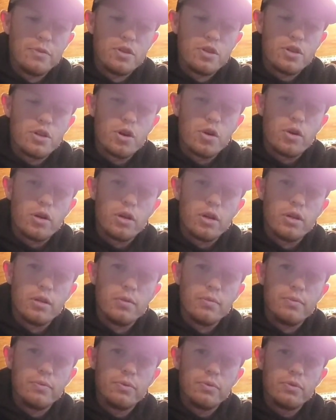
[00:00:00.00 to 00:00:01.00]
and started
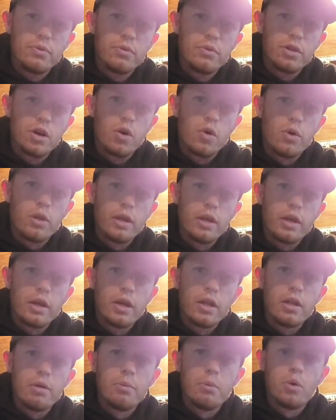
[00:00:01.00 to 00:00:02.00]
throwing that
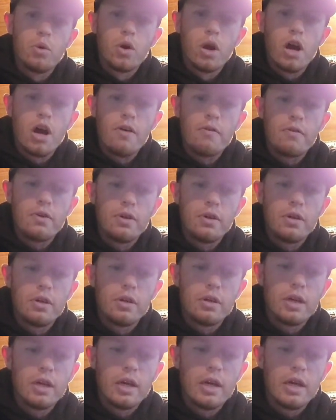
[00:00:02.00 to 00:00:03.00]
color more
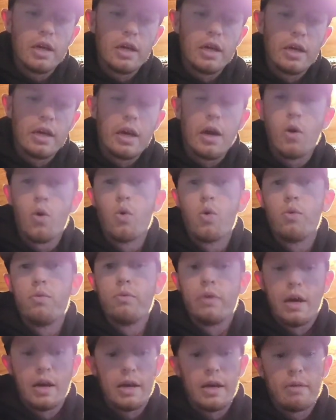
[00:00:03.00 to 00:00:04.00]
often. And
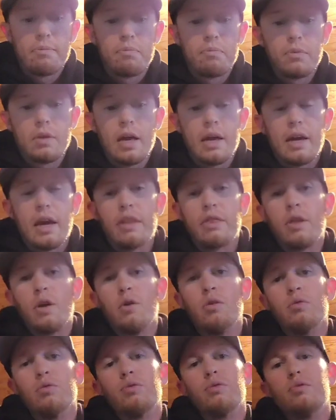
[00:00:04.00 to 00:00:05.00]
I got
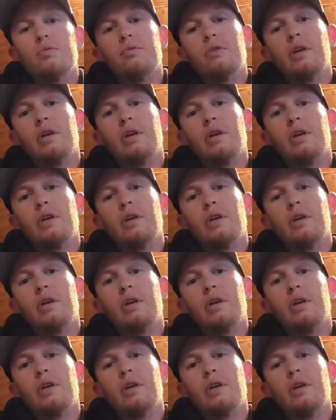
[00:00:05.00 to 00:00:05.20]
those,